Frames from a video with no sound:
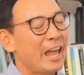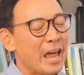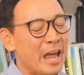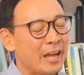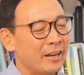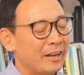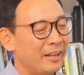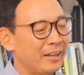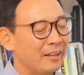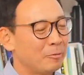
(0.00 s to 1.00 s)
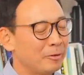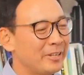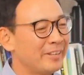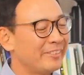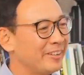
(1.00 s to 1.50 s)
And
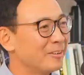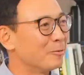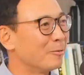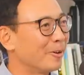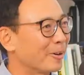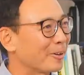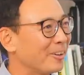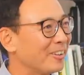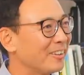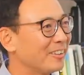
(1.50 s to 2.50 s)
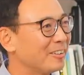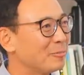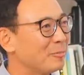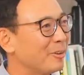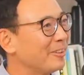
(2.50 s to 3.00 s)
when you see it work,
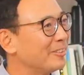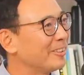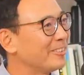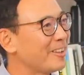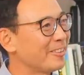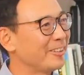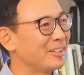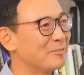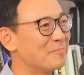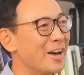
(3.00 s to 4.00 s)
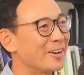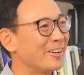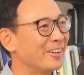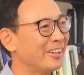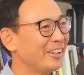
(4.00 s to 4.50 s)
boy, there's just nothing
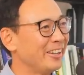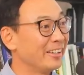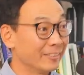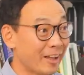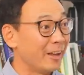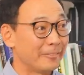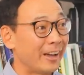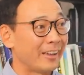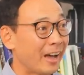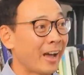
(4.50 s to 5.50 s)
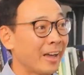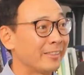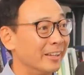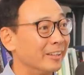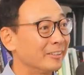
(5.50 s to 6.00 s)
better in life. I
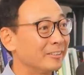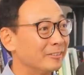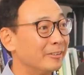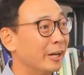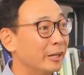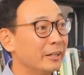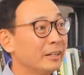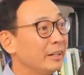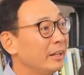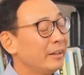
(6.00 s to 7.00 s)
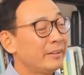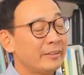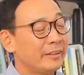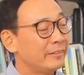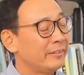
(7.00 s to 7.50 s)
I, I think I agree right? 100.
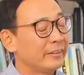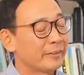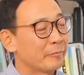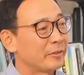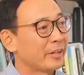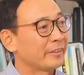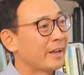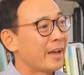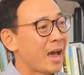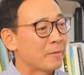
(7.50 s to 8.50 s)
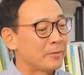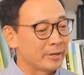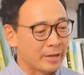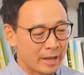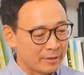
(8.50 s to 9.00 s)
percent Than seeing something like that
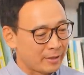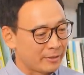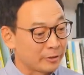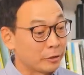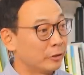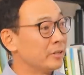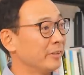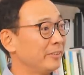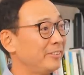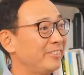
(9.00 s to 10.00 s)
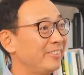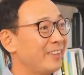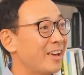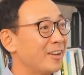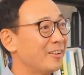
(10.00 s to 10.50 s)
happen and and the goodness
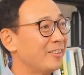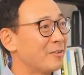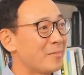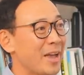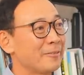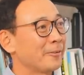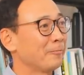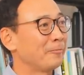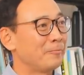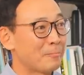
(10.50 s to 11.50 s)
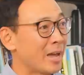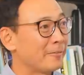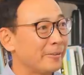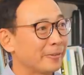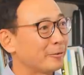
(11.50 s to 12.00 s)
that that manifest
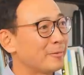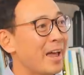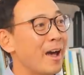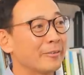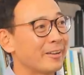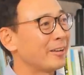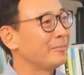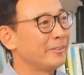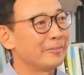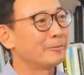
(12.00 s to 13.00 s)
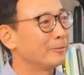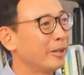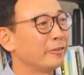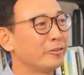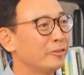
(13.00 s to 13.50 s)
manifests from that outside of even the
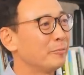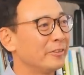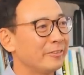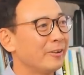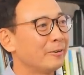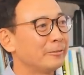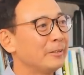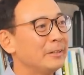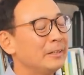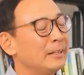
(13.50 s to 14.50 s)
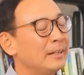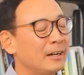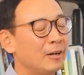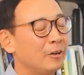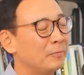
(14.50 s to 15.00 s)
relationship itself.
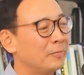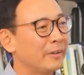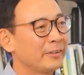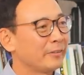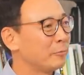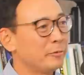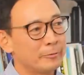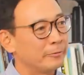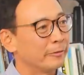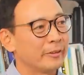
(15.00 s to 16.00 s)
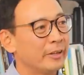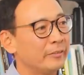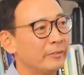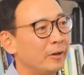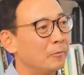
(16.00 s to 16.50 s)
Um, I think is a beautiful
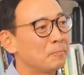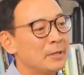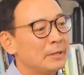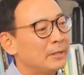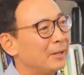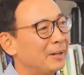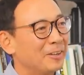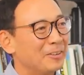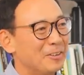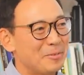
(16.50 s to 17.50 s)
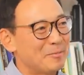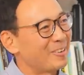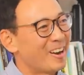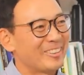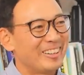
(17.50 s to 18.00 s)
thing. So uh, if
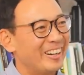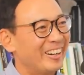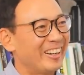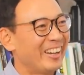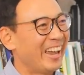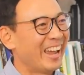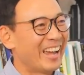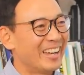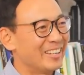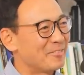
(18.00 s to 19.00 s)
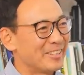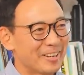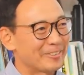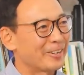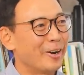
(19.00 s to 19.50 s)
people are out there and it's
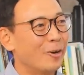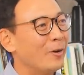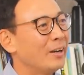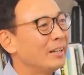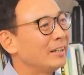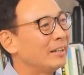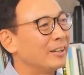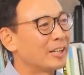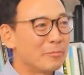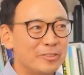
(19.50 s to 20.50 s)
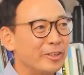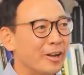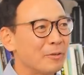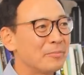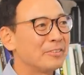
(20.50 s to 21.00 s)
been tough go, uh, keep the
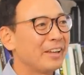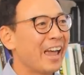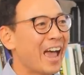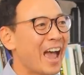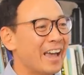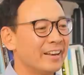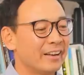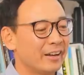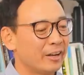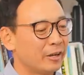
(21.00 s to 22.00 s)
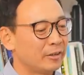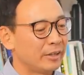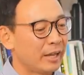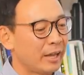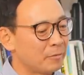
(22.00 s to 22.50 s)
chin up mm-hmm. and,
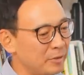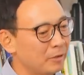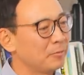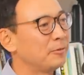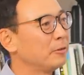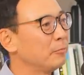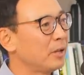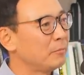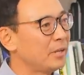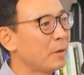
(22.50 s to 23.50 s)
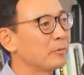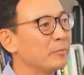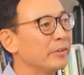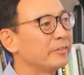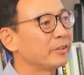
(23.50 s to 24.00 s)
uh, and, be hopeful and, and, be
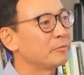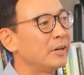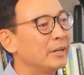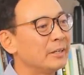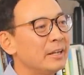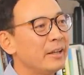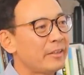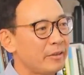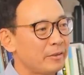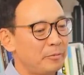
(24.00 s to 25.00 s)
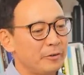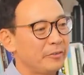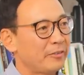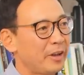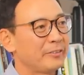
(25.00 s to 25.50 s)
optimistic. But that the
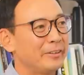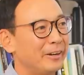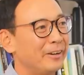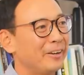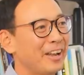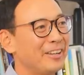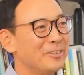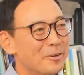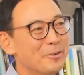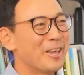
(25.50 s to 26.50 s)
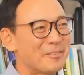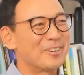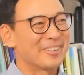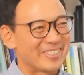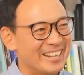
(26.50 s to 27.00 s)
person's out there, and you know who
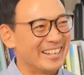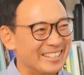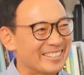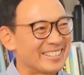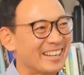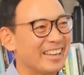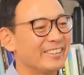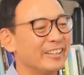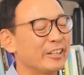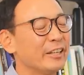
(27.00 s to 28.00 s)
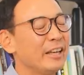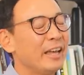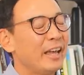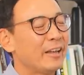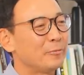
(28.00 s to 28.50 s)
that person is. Mm-hmm. I think,
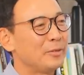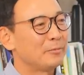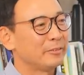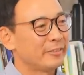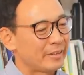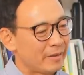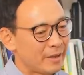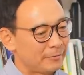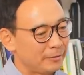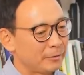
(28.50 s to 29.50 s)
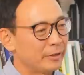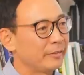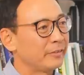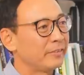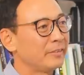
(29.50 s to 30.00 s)
and if people just have that
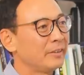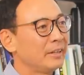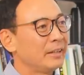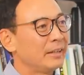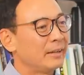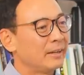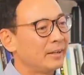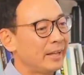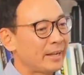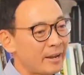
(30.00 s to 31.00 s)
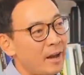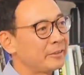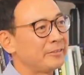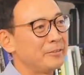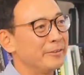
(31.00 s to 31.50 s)
focus uh, and
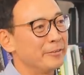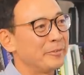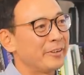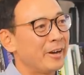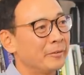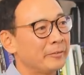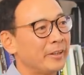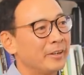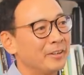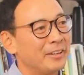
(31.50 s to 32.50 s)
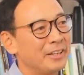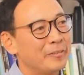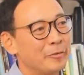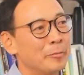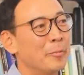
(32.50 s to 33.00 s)
that honesty with themselves, then
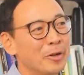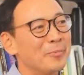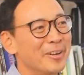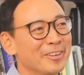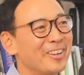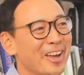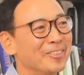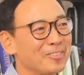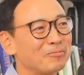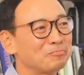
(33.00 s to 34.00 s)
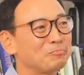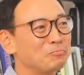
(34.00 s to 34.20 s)
it gives them a much better chance.